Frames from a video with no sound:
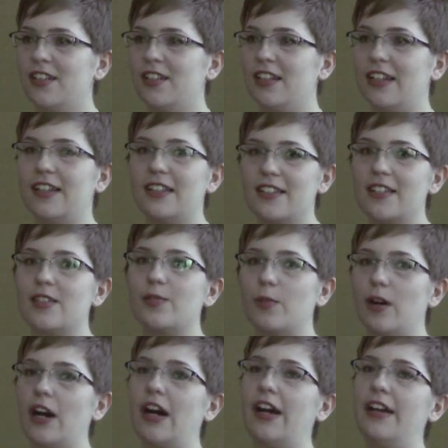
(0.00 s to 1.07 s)
Like this is
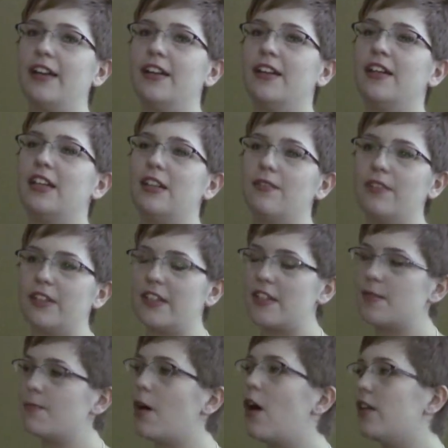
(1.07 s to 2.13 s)
why even the
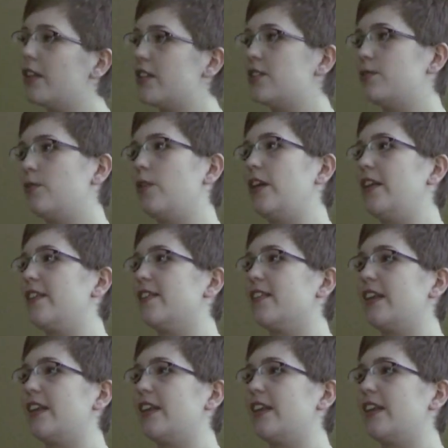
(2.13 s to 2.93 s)
smallest voice,